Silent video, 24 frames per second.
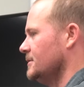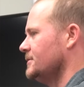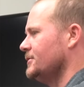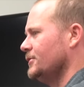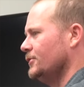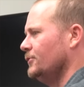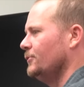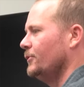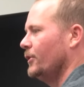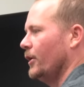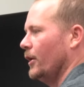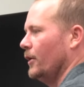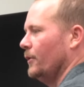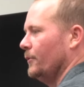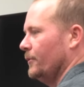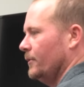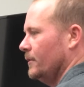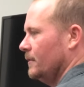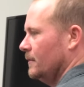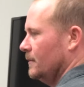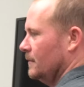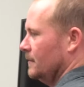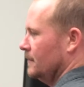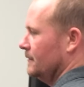It's a new code.
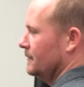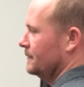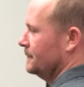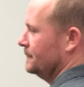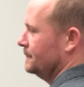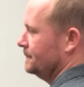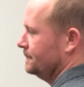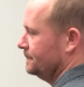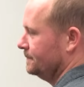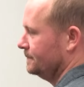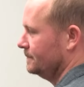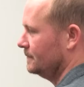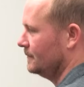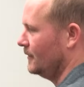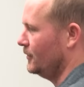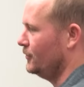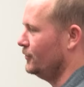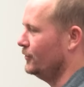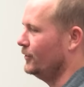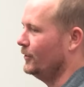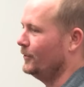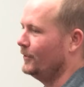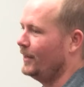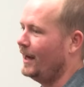Did
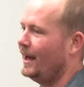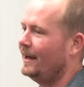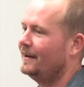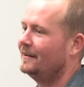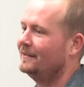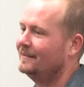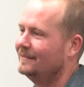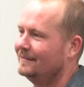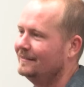you know that?